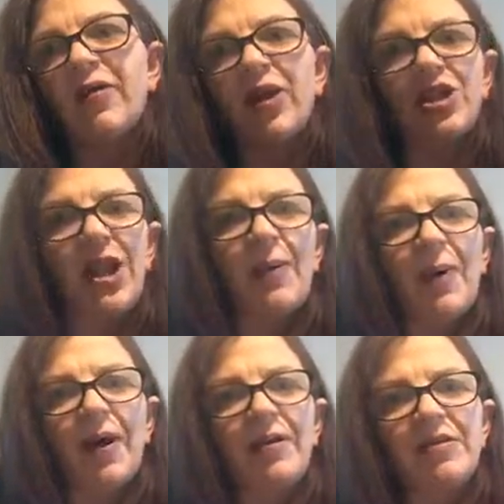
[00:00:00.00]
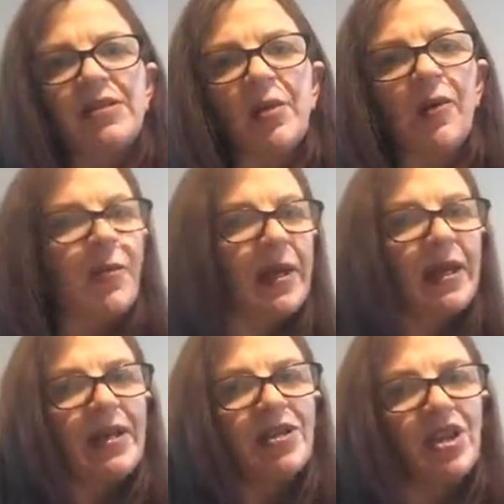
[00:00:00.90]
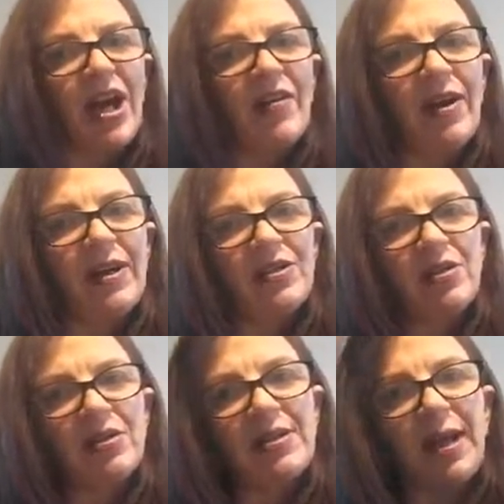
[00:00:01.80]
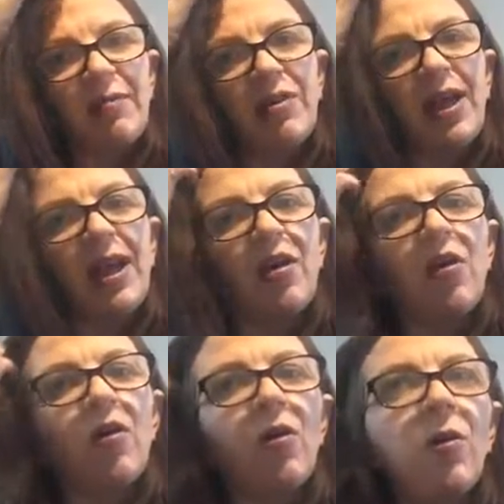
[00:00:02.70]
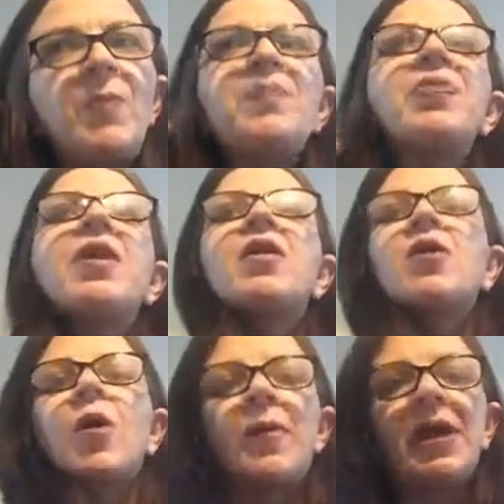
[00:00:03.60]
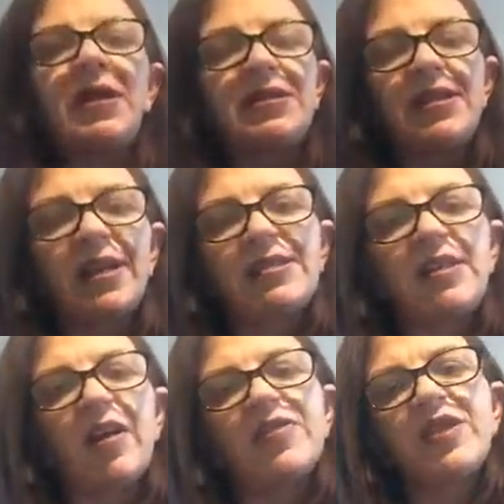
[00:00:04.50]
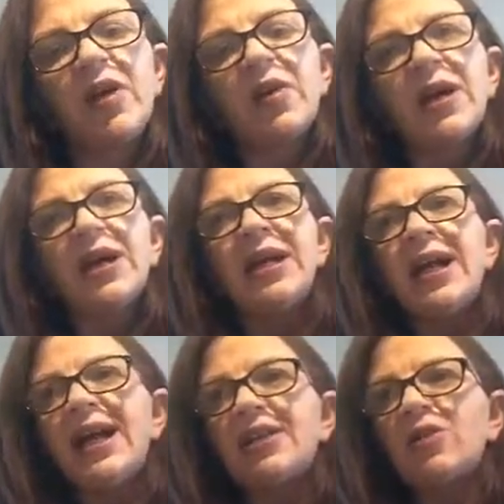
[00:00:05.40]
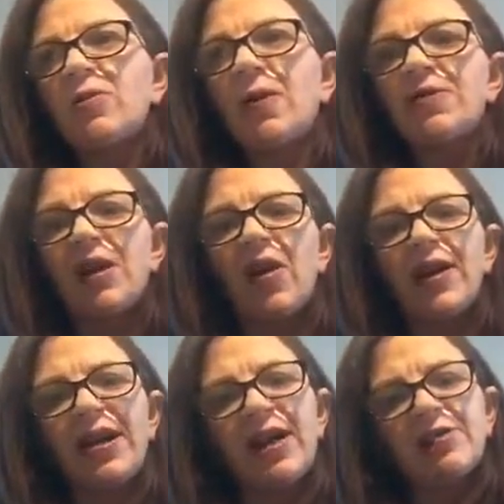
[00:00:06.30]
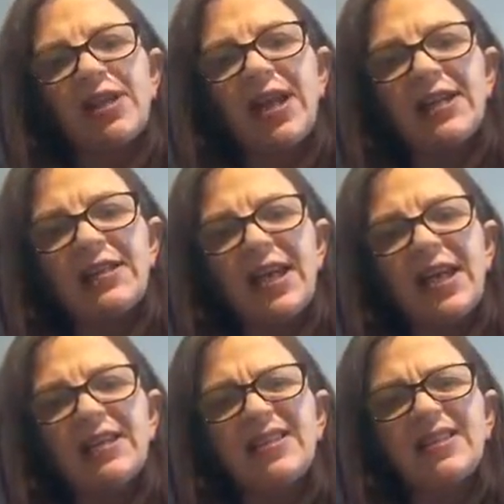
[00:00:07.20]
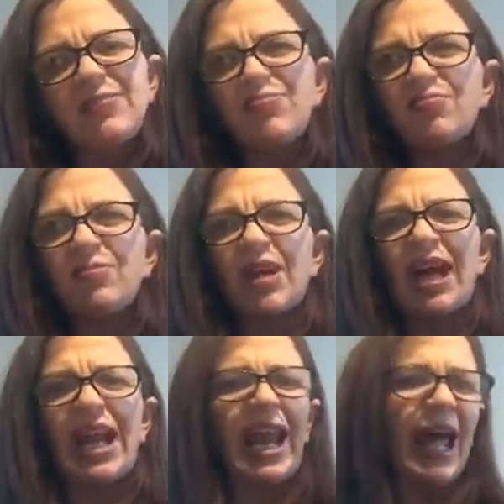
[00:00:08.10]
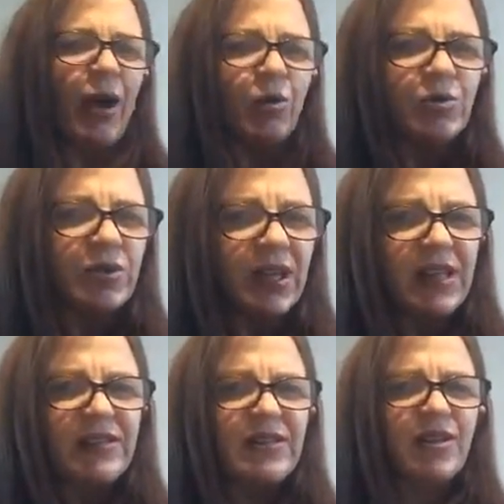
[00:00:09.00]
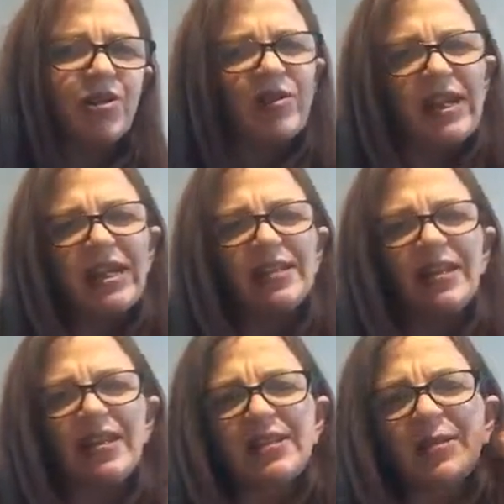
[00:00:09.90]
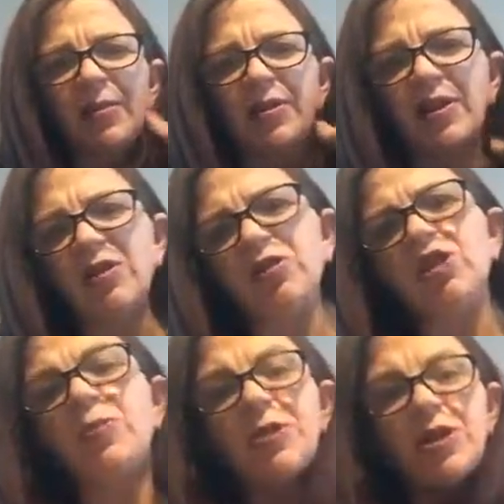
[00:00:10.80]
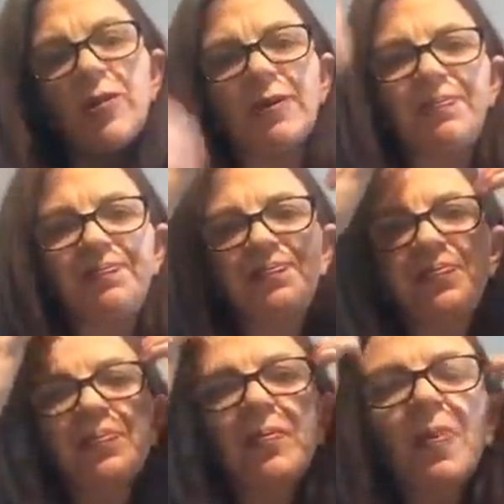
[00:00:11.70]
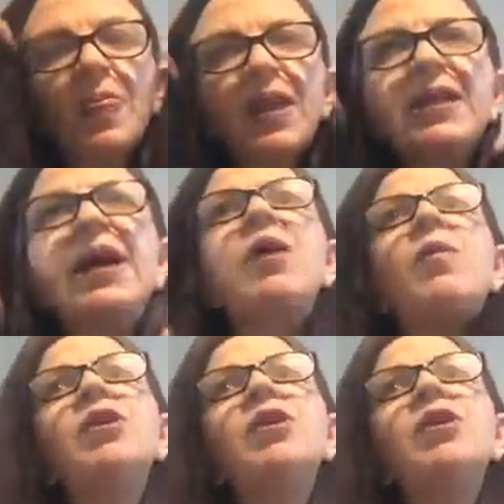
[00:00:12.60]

got a share button, so everybody can share it and do the same thing or comment and say stuff. So it's almost like nowadays it's allowed, it's agreed, and it's something that you should be doing. Now, when